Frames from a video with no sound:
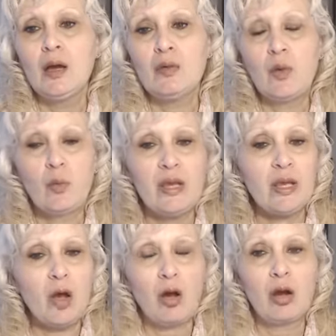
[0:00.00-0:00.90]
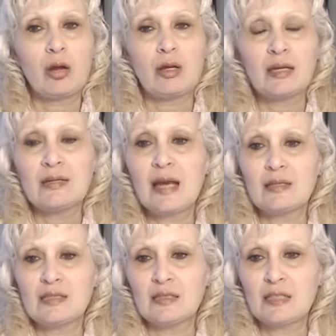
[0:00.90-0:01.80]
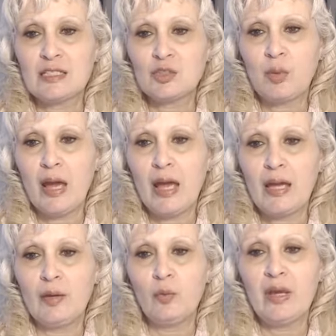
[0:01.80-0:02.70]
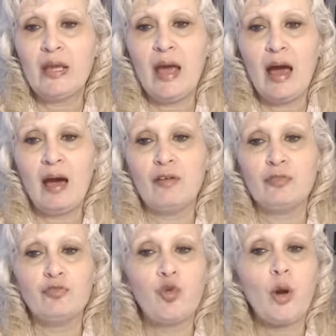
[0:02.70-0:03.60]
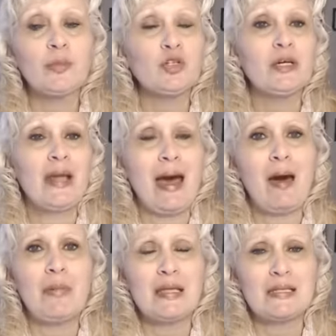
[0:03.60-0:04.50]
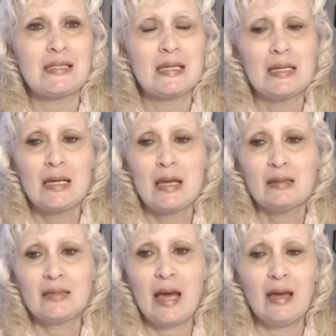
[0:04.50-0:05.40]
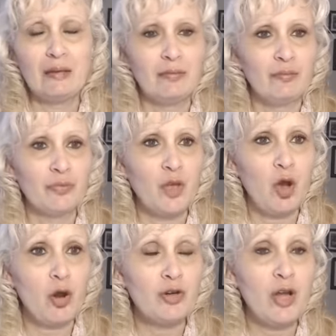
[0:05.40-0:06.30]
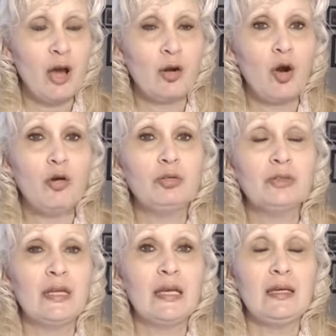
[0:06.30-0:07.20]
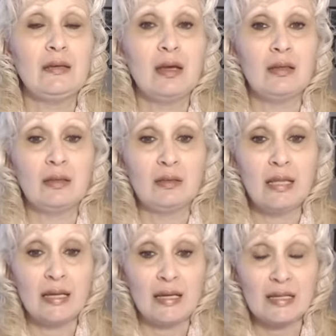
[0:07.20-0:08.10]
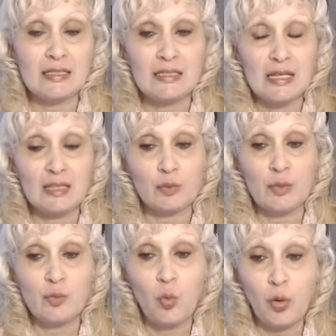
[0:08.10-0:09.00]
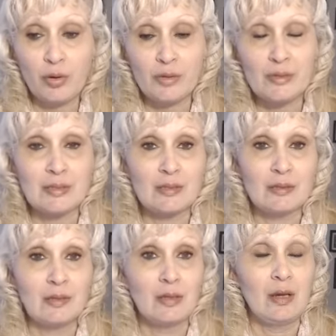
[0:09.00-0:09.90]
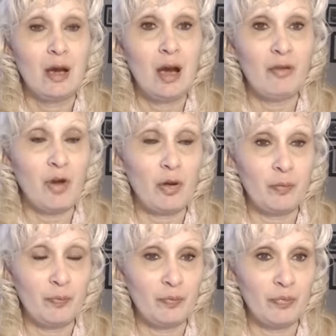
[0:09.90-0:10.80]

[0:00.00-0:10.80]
that we are connected this way, we have formed good habits that are not only letting us see the rewards of our